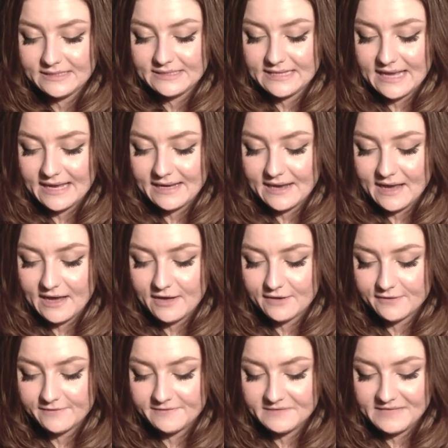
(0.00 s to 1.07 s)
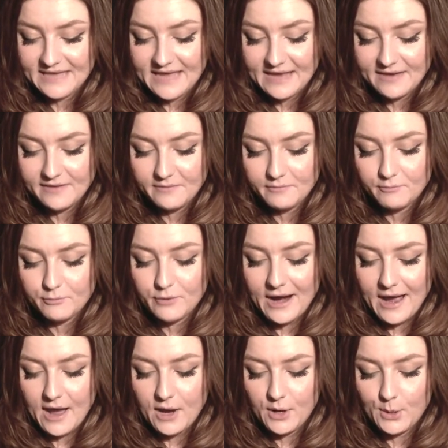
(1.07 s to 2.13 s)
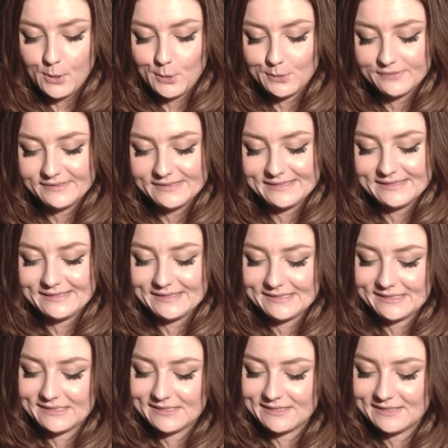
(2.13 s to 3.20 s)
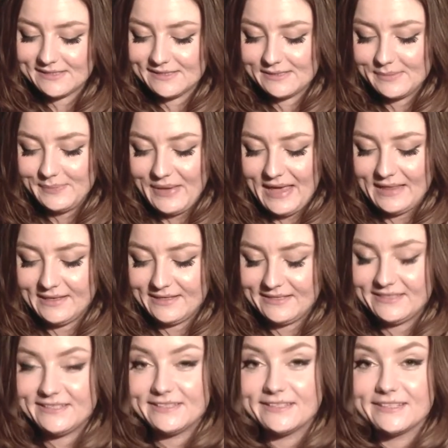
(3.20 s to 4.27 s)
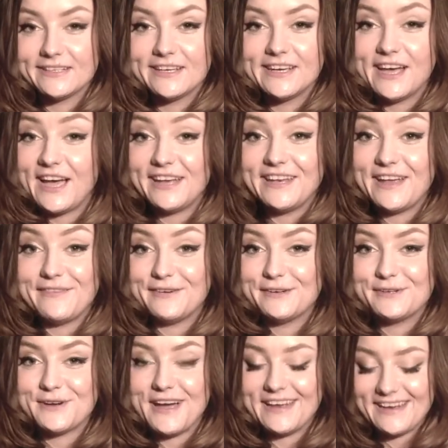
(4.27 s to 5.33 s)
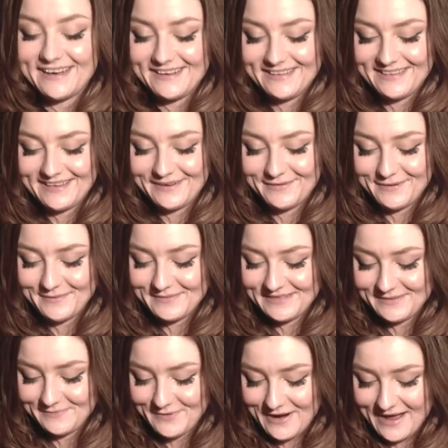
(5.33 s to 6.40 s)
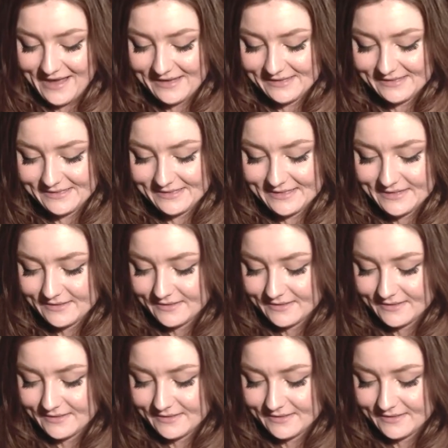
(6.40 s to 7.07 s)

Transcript: 10 out of 10 browns palette. I never tried anything from this brand.